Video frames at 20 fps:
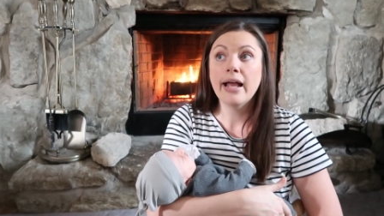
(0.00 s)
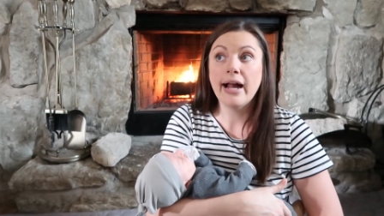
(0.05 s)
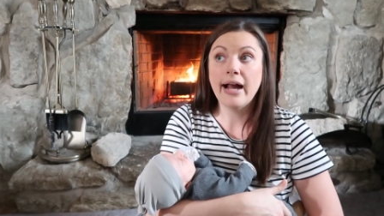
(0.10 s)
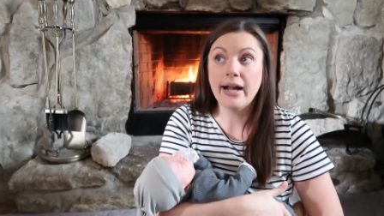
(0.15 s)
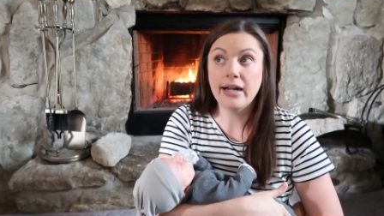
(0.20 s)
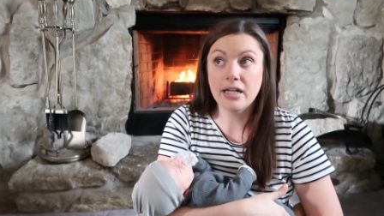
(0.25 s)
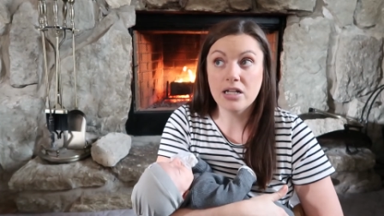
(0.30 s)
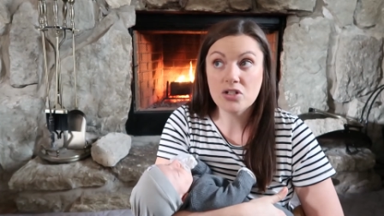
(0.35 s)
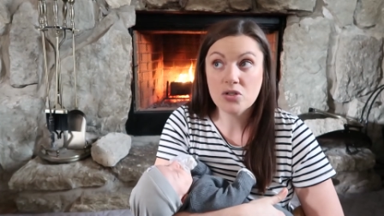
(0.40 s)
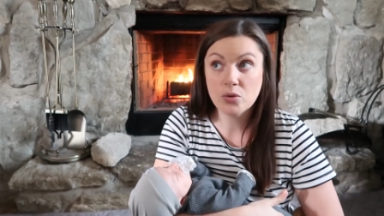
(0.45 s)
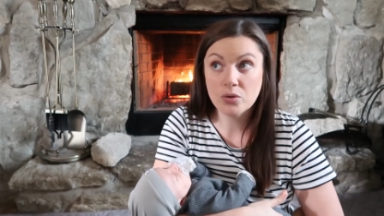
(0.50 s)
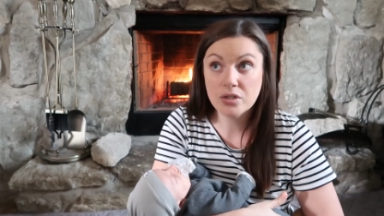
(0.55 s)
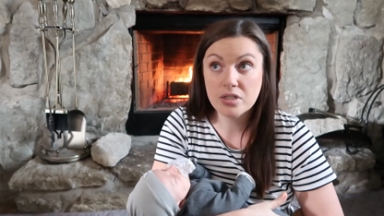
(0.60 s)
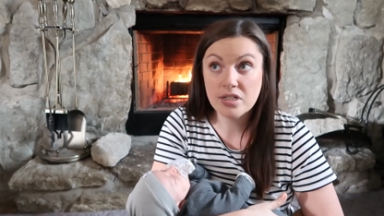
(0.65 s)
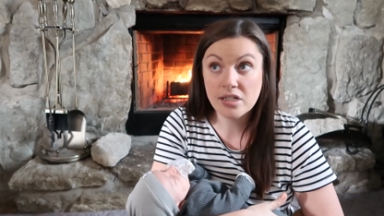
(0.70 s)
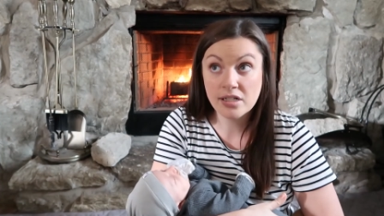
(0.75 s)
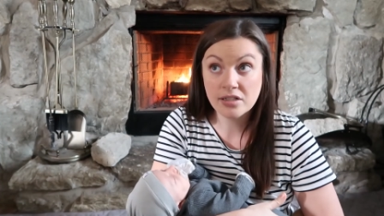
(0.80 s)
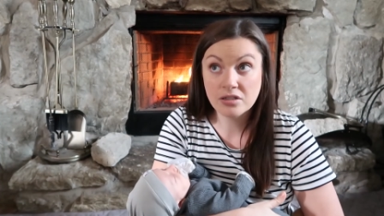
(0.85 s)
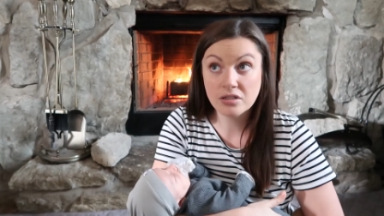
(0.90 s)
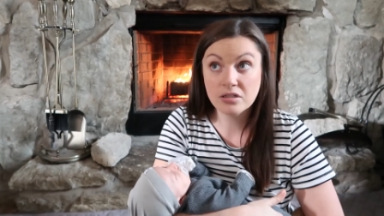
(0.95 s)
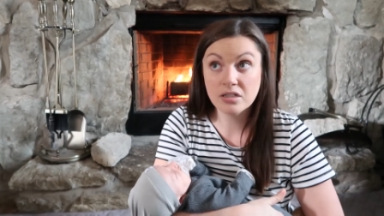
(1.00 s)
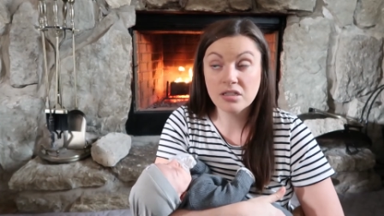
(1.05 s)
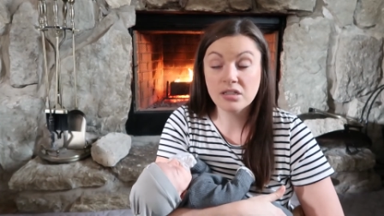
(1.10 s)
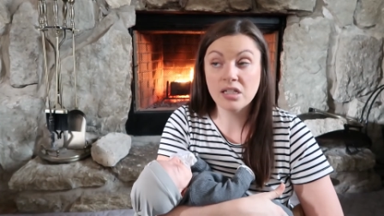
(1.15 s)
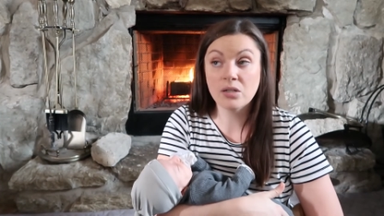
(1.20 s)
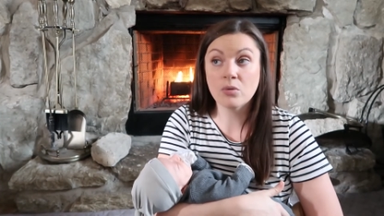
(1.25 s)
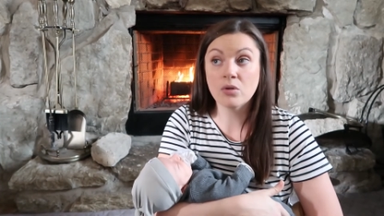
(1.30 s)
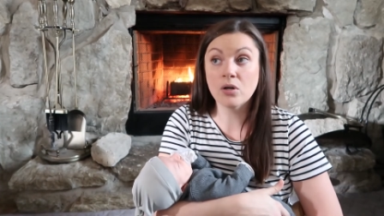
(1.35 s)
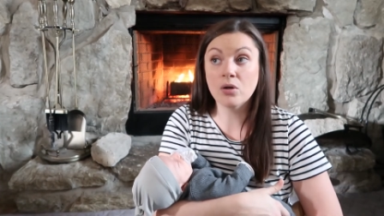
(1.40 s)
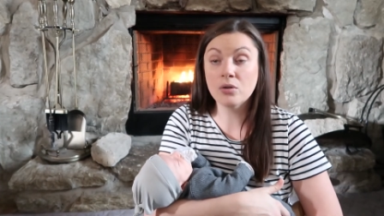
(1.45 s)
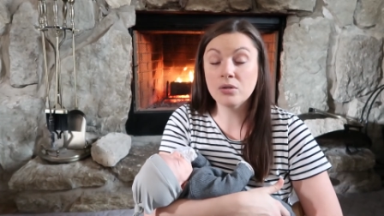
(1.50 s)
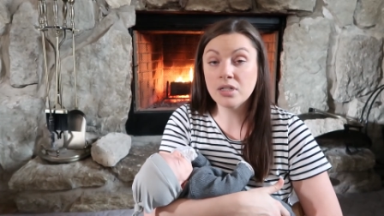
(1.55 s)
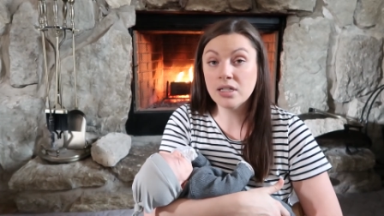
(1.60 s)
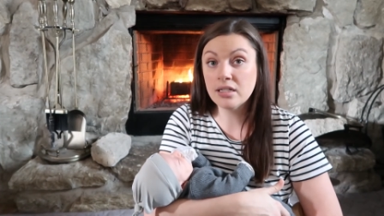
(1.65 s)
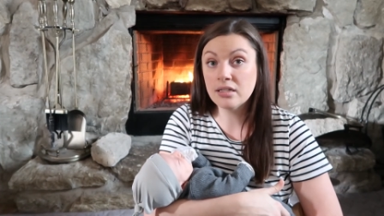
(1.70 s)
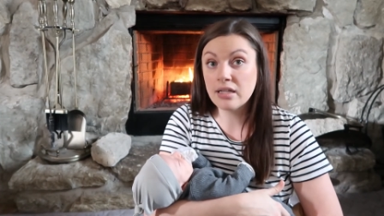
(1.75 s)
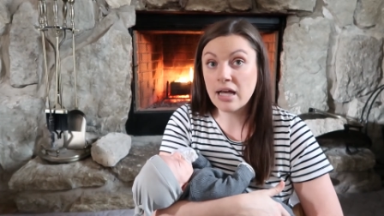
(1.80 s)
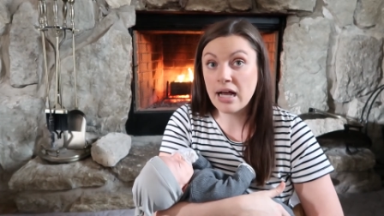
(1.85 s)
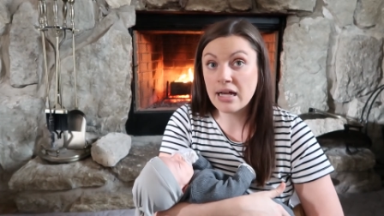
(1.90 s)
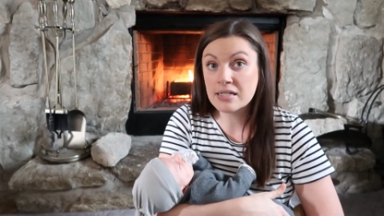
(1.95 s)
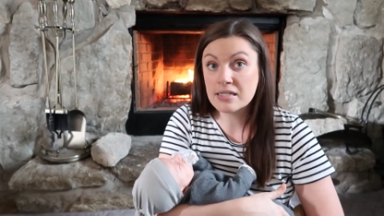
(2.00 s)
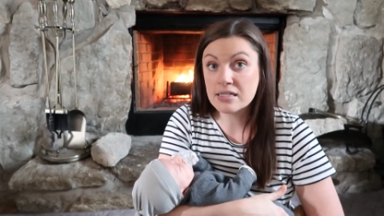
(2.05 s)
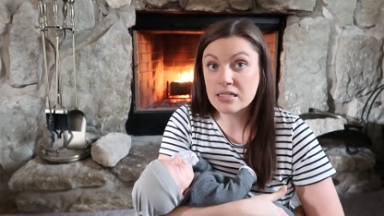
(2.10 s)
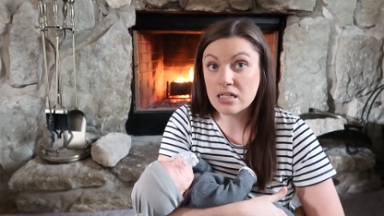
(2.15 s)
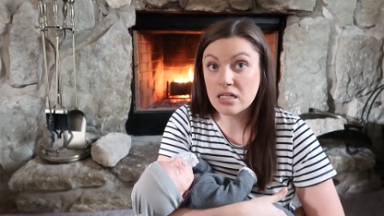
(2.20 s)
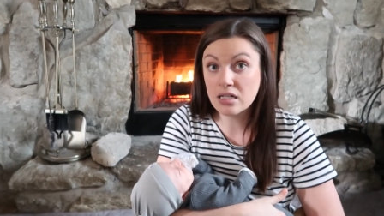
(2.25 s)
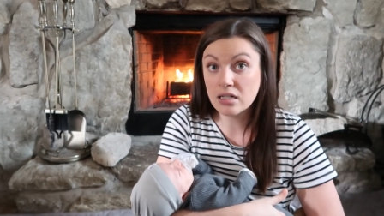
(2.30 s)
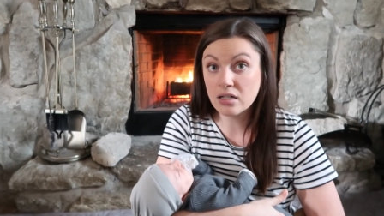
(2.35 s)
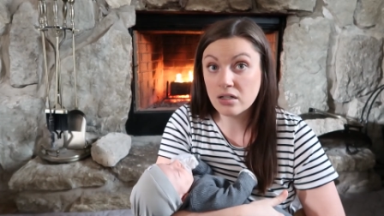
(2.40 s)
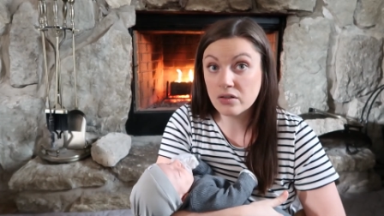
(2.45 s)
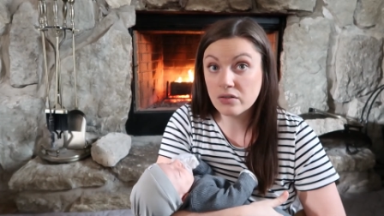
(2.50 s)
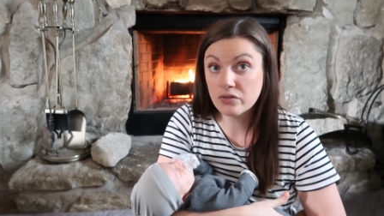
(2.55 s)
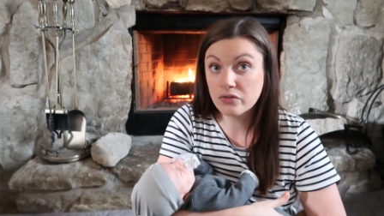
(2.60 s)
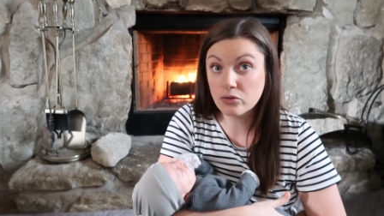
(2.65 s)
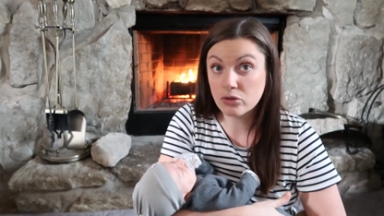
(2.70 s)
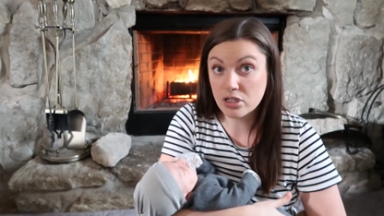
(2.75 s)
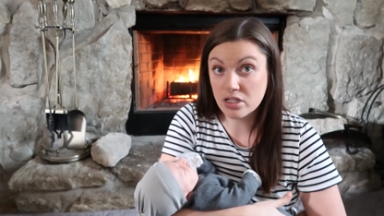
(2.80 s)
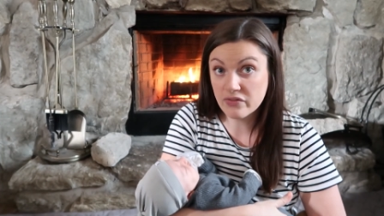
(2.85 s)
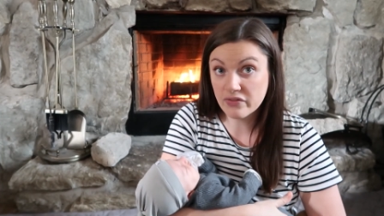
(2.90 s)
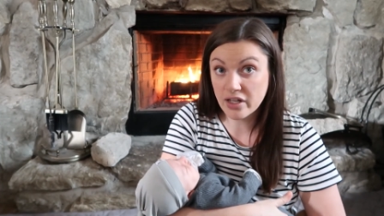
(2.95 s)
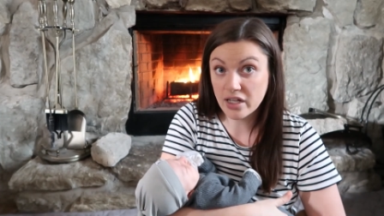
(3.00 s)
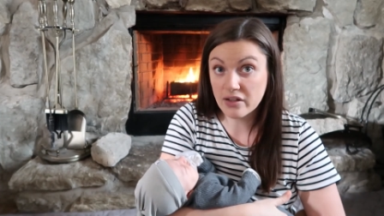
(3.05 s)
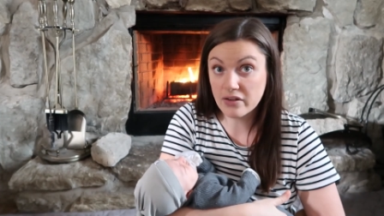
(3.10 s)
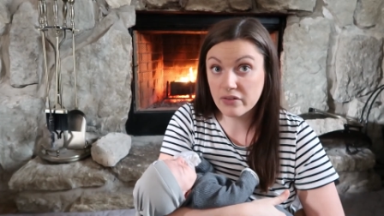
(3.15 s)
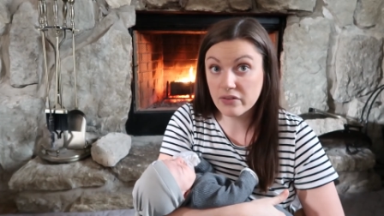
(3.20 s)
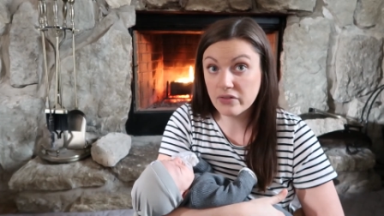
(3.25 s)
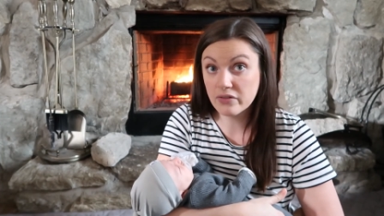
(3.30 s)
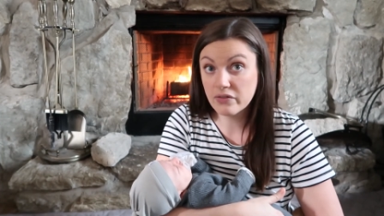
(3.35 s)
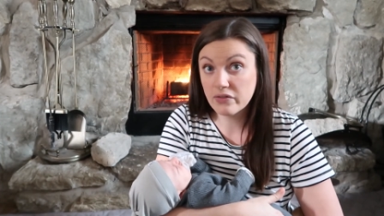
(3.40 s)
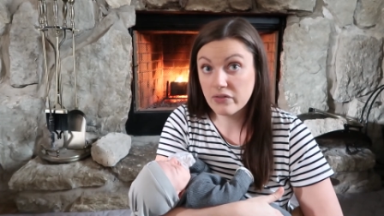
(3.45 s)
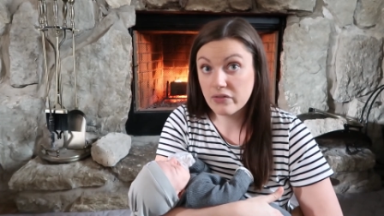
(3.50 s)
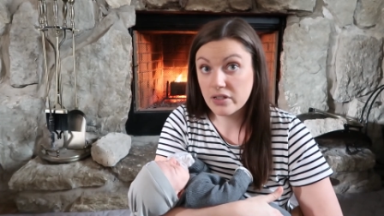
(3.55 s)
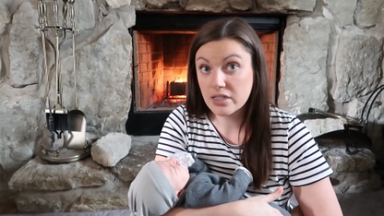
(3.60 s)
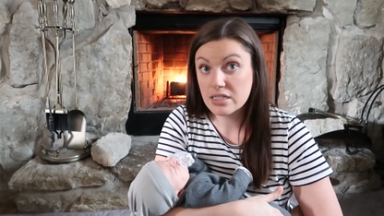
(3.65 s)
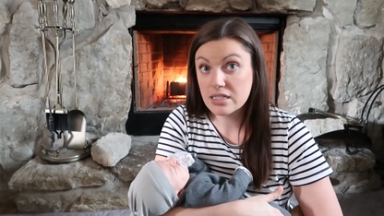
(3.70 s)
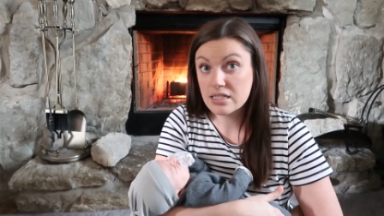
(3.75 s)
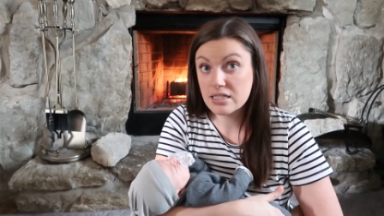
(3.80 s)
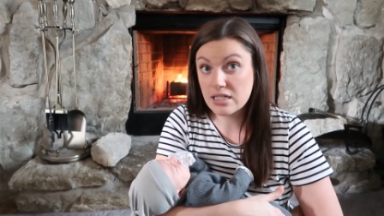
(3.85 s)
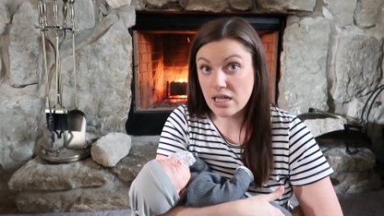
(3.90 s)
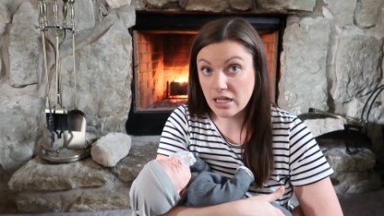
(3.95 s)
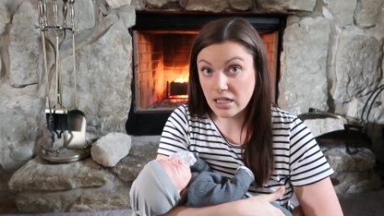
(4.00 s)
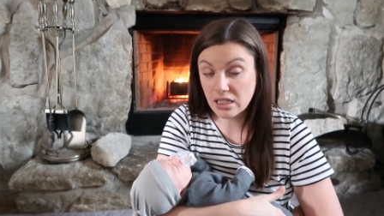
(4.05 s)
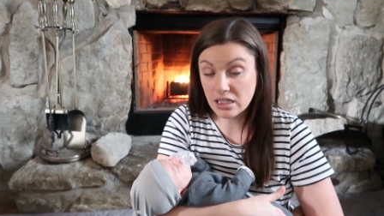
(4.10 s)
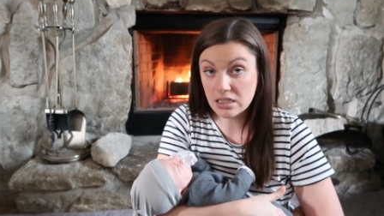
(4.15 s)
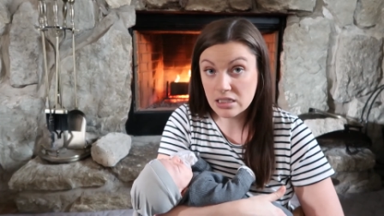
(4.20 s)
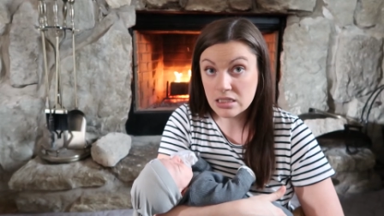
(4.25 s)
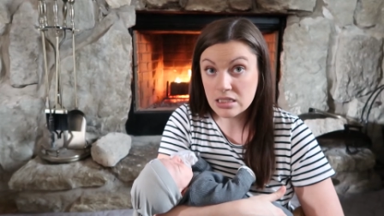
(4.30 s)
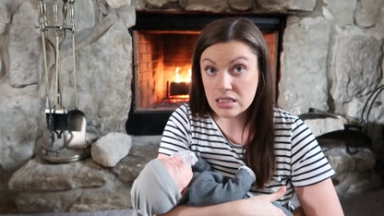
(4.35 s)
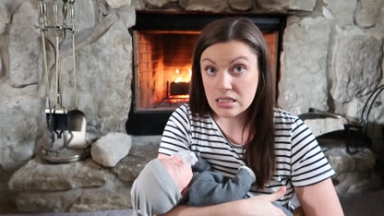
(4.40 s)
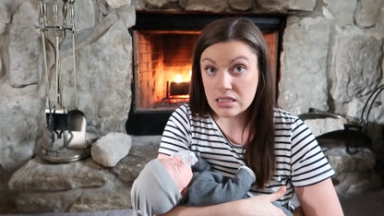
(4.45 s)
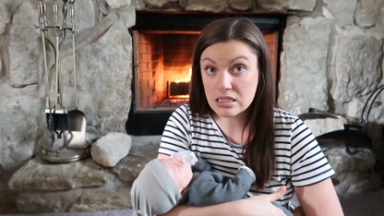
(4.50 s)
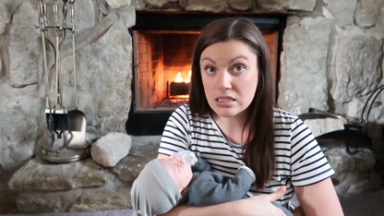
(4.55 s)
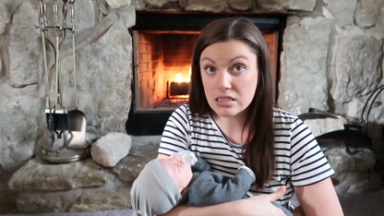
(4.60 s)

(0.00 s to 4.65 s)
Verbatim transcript: And I told the doctor that they were only lasting 45 seconds,